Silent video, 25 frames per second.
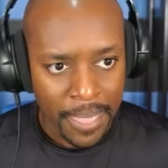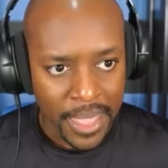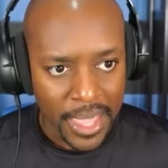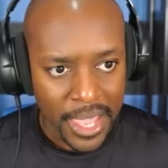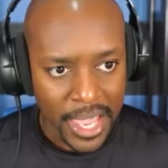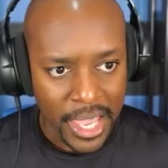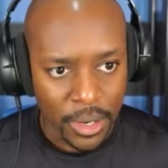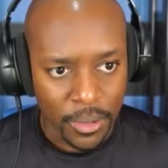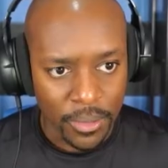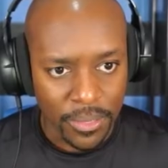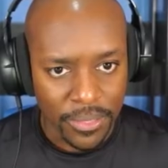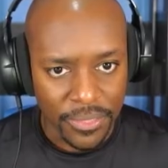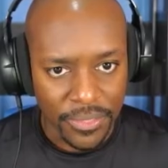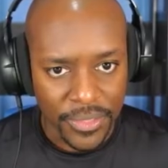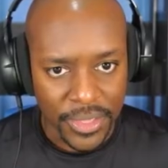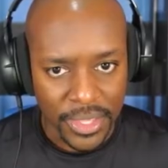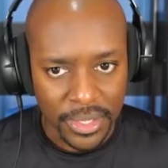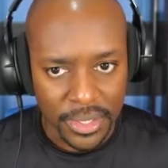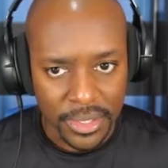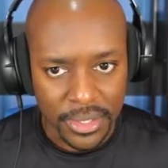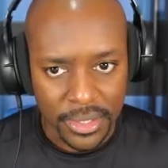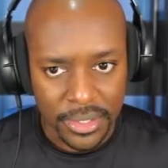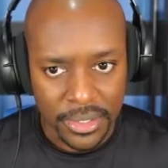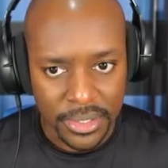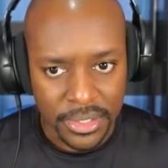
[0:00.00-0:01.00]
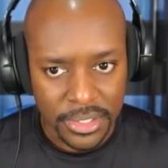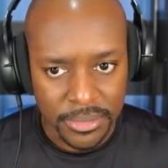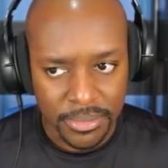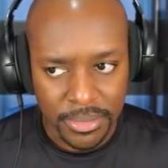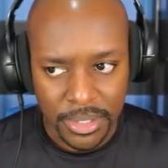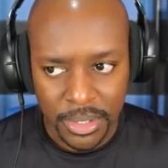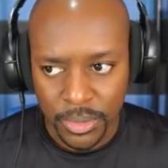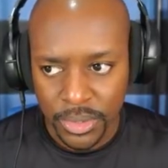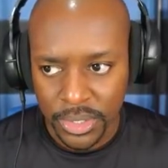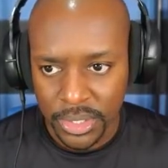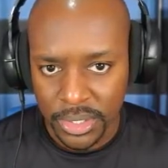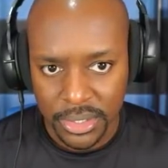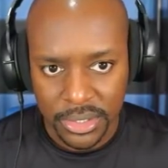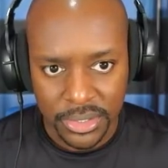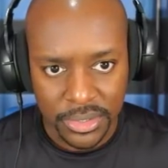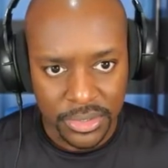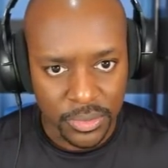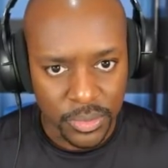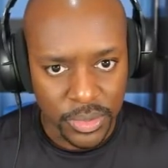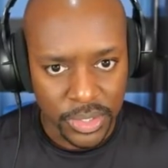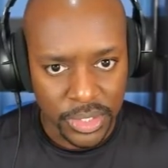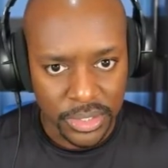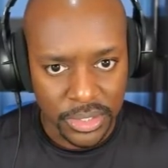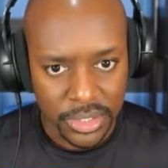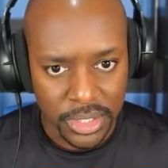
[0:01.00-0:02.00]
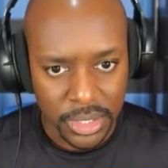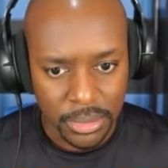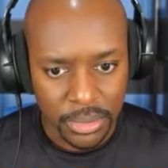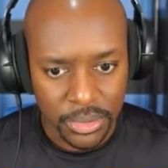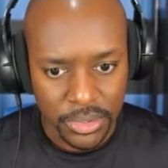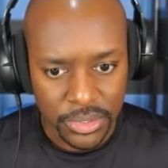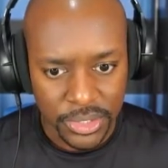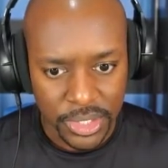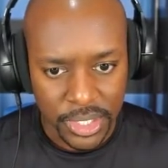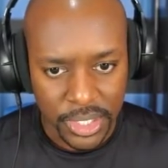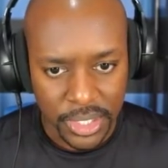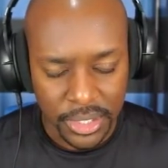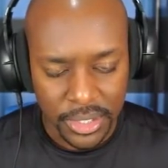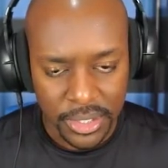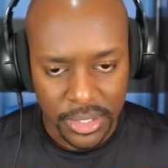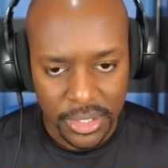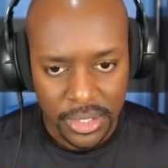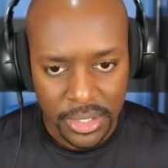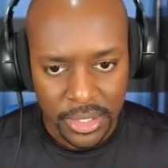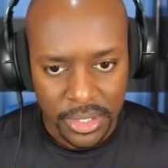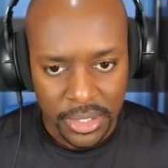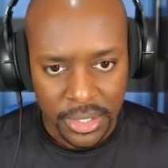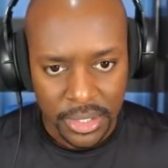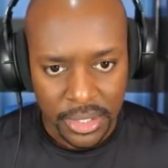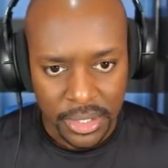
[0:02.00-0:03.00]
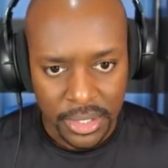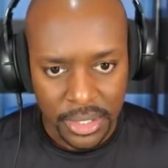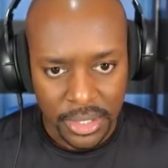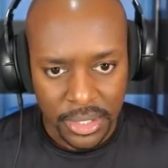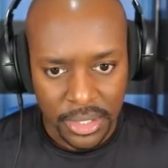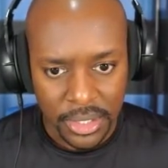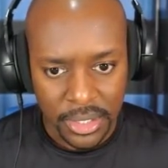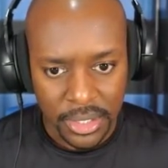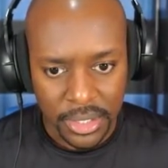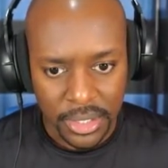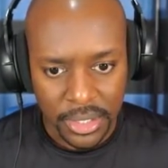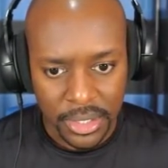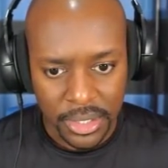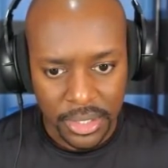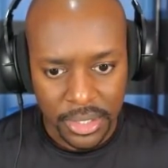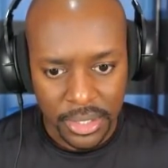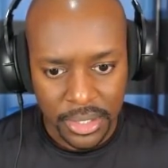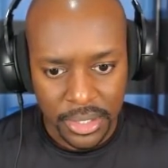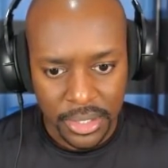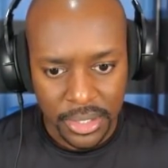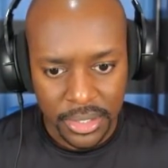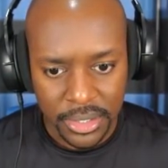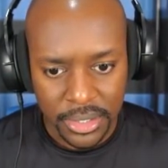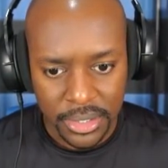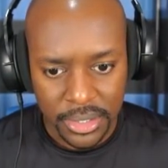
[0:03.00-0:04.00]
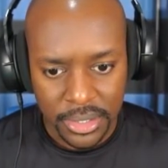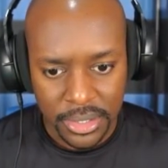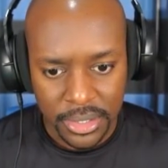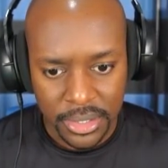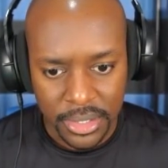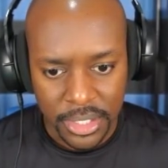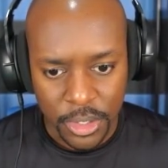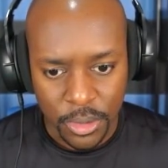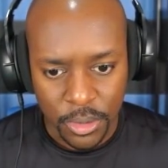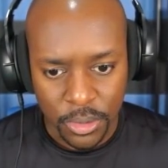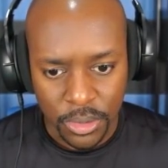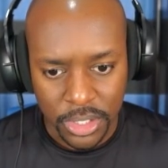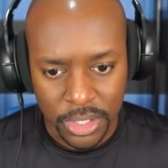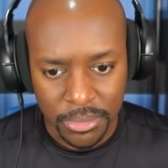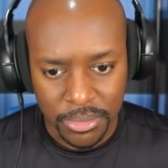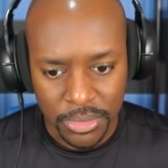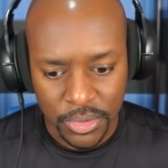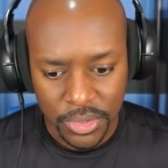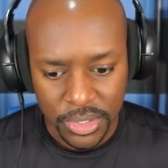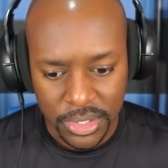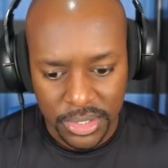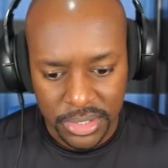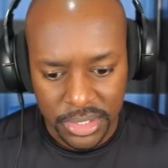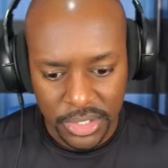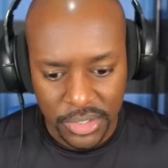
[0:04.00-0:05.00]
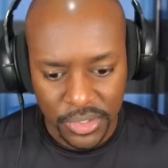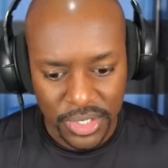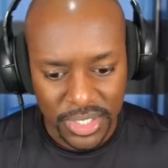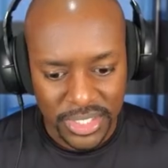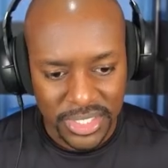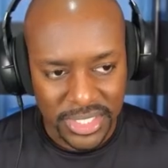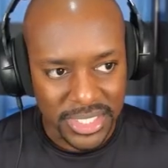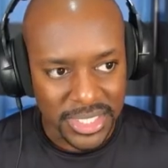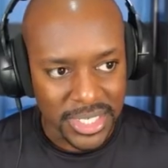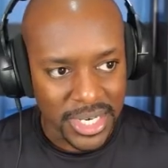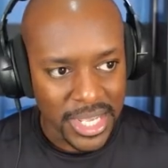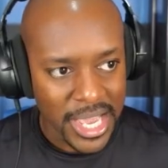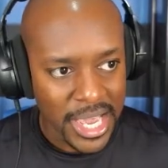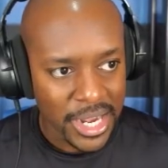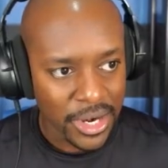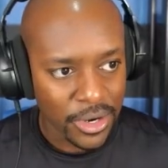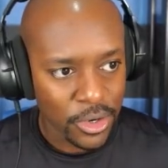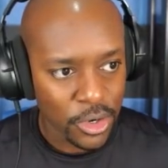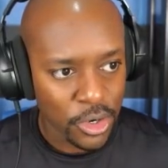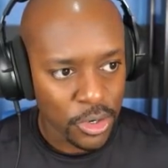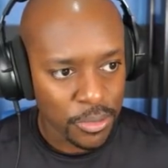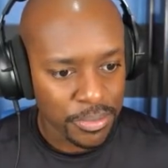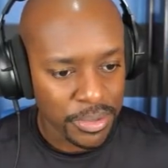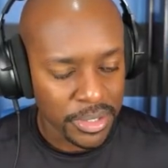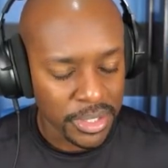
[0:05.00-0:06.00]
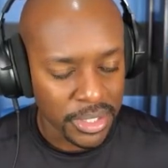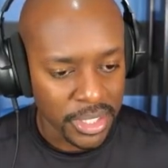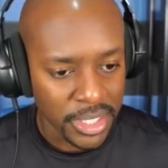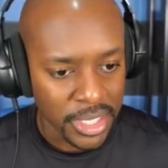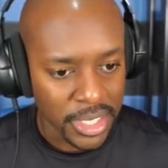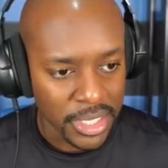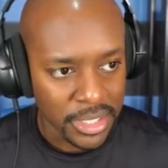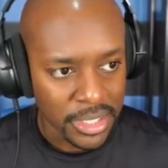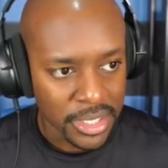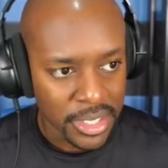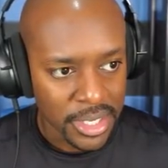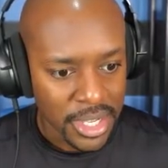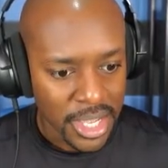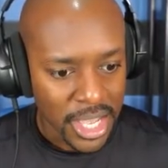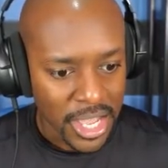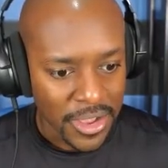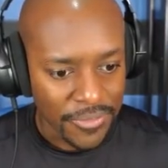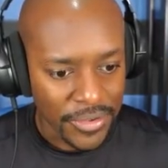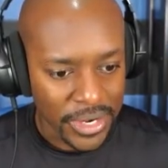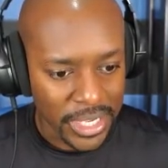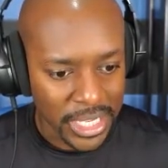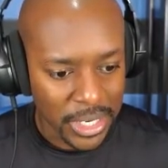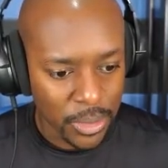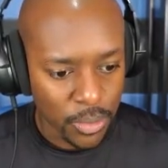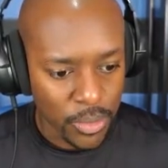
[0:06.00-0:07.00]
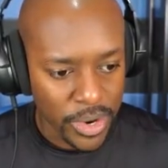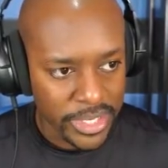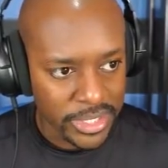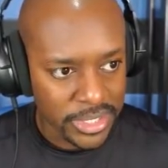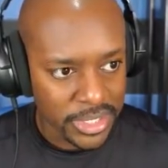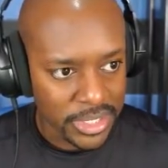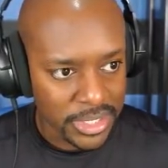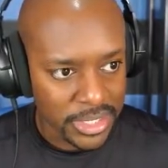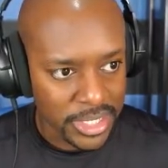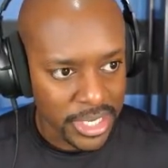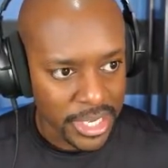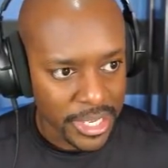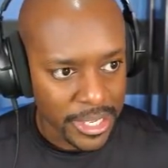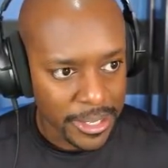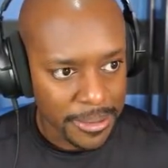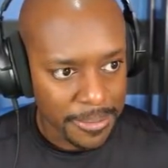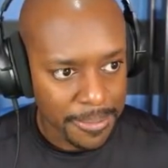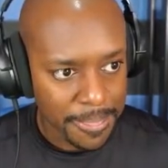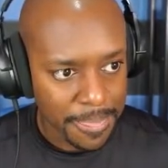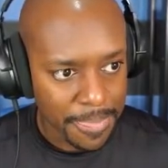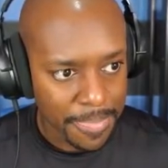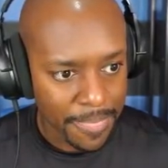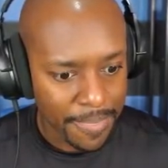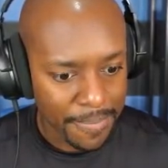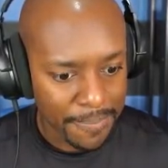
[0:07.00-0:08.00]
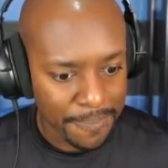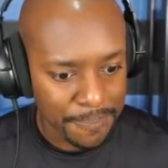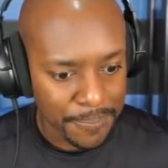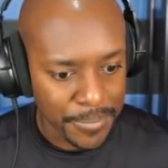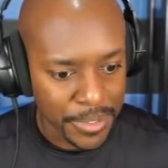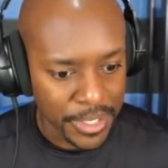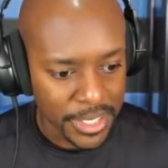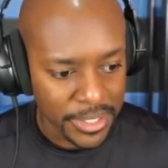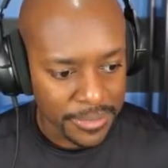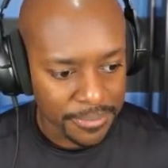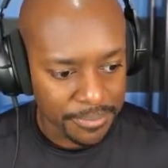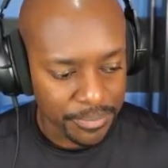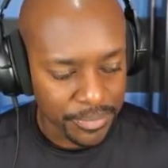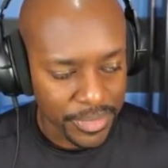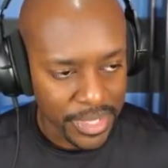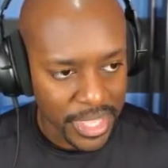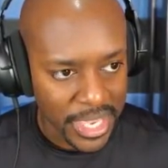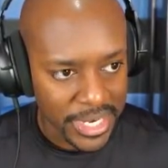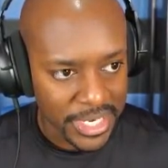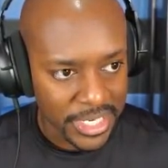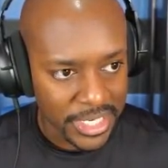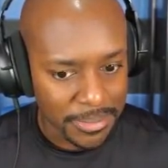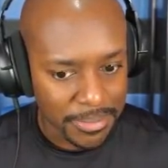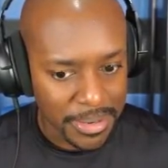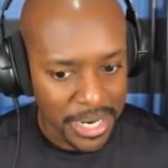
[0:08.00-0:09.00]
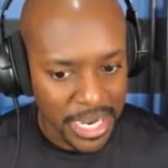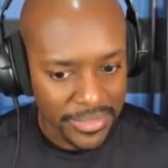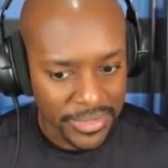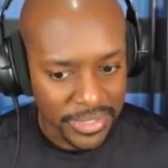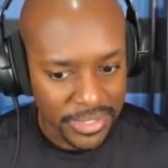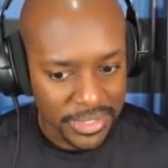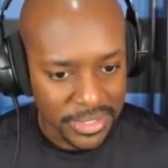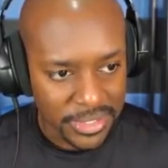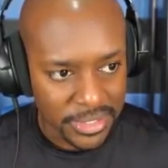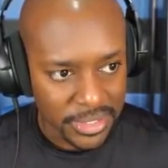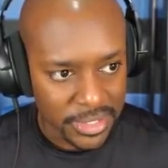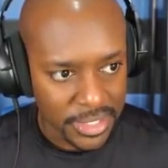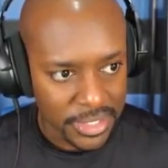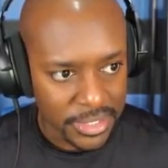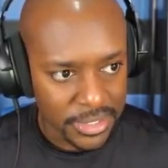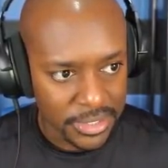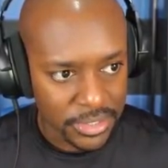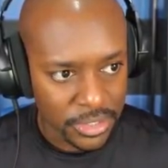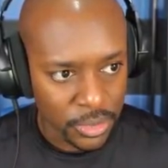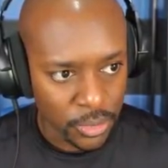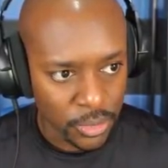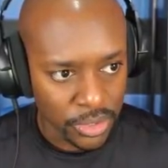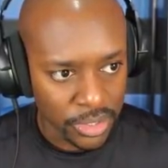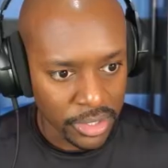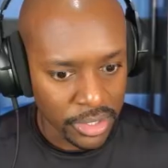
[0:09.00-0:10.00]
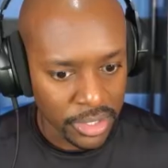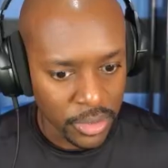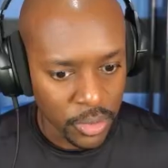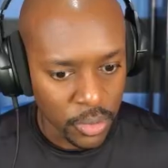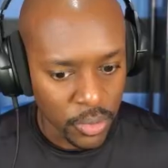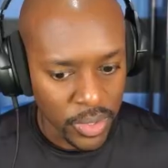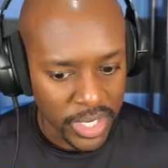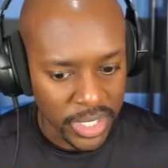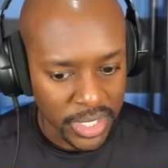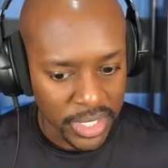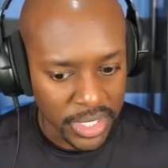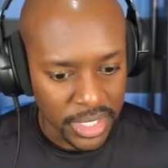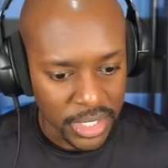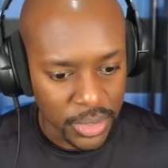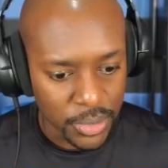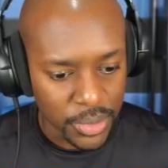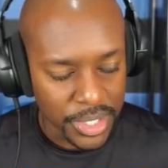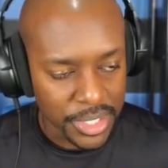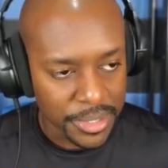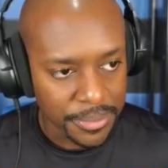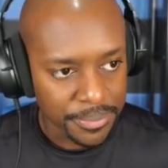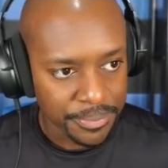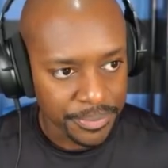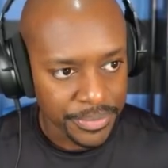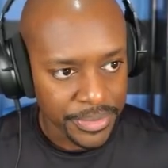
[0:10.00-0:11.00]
I don't think it is, but we can double check. No, community center is not open yet. I feel like I'm wasting time, but I need to buy these seeds, so we're gonna wait anyway.